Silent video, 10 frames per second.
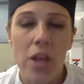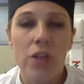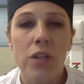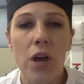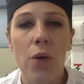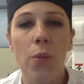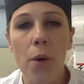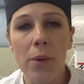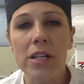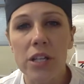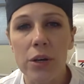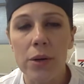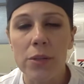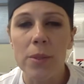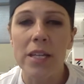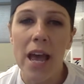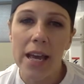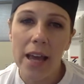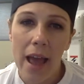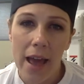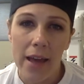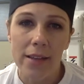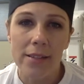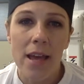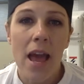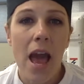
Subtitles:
So what we do is we take eggs